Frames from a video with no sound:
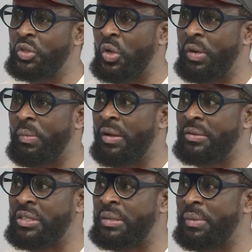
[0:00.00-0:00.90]
talk
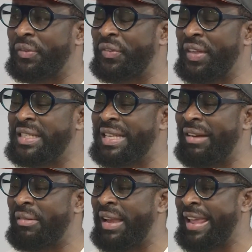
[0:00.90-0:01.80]
about some of the things
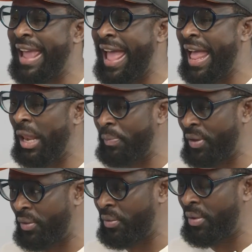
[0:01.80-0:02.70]
that really
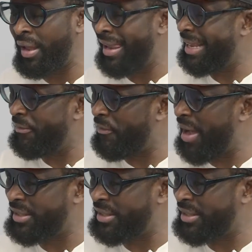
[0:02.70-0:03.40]
help you, like a